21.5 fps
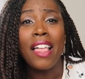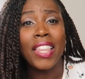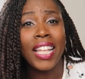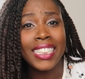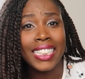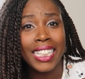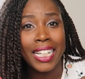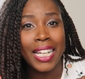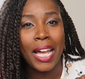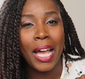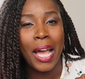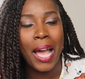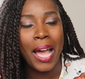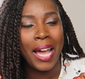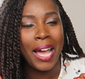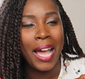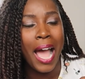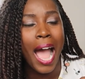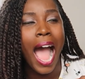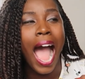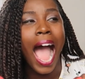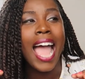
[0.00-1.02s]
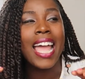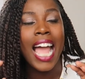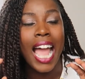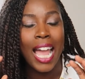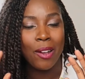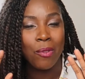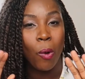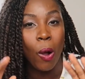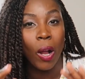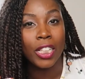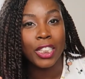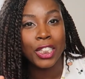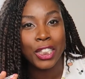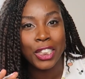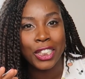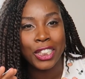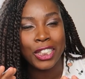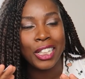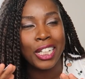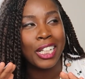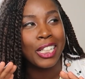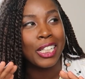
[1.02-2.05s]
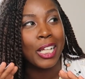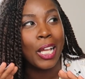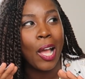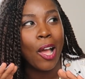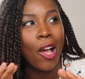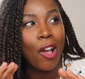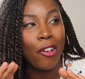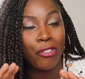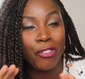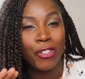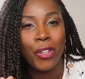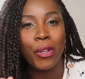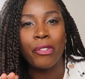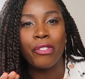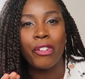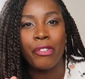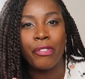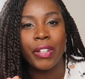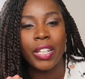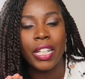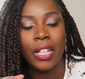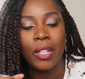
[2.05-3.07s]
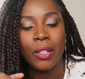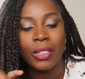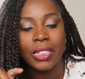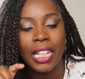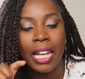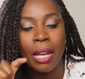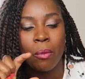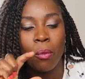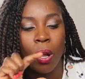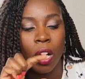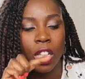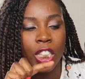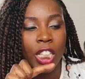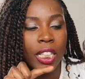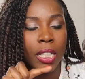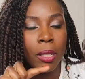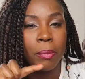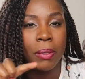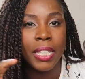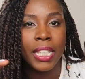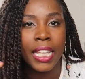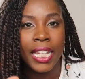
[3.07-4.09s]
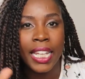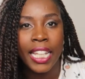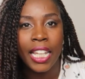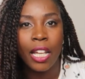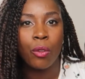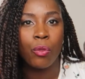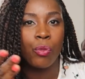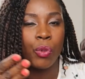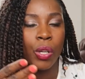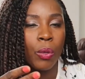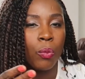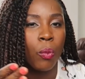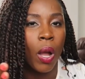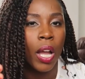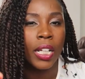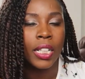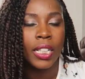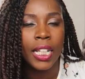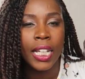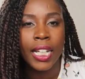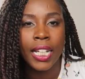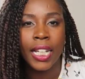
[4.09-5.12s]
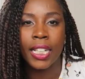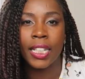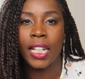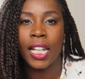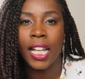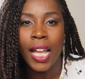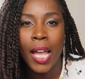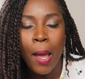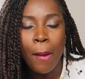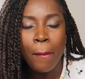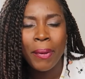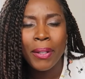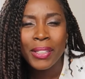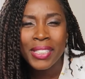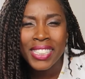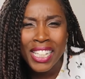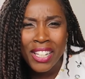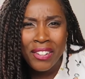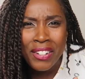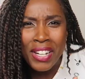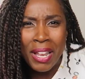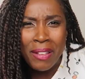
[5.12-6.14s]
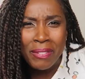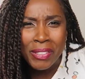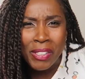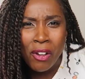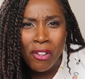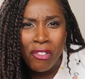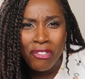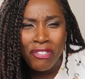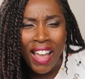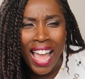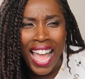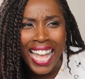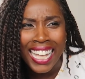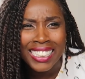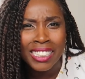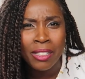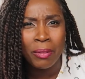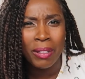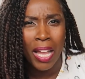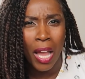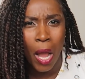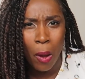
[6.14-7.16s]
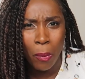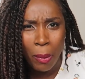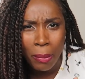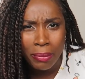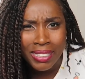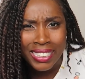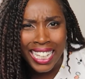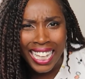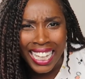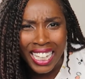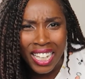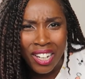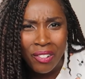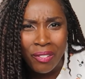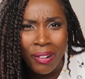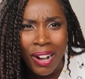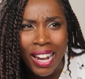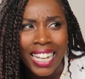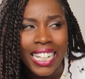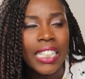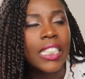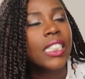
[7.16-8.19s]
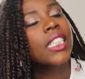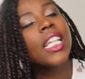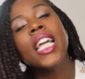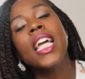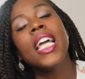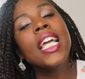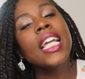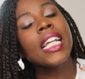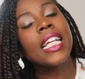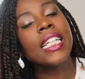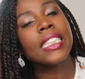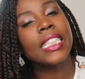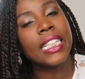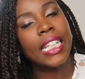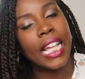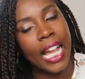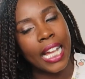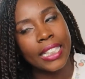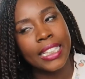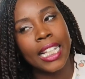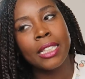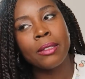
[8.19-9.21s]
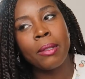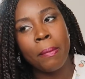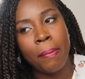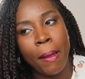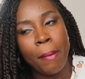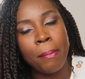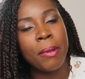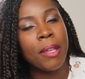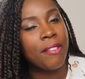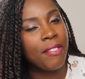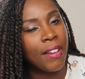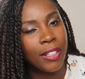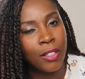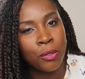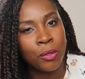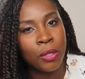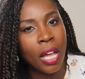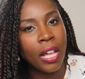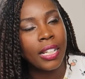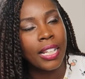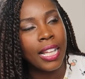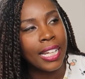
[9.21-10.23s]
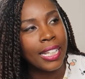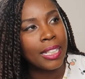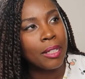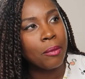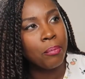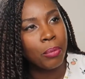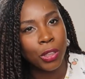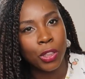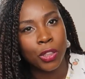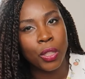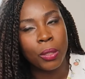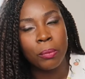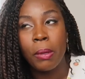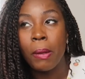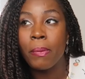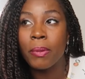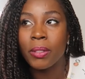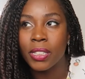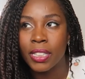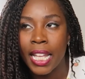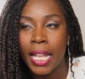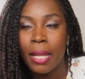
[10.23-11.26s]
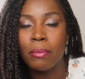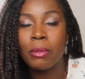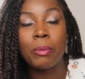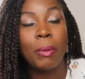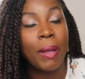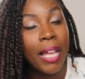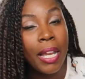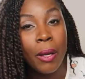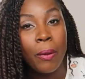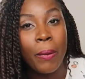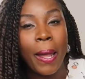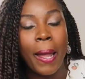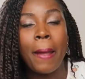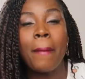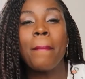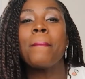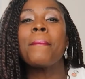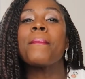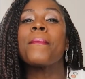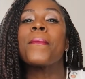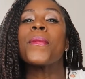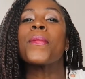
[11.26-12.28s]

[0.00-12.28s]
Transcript: was like, I, I watched a few of your videos and I'm watching the beginning and rewinding and but you see your name so fast. I'm like, I hope I'm saying it right. Cause yeah, that's my pet peeve. I do not like butchering people's names. But anyway,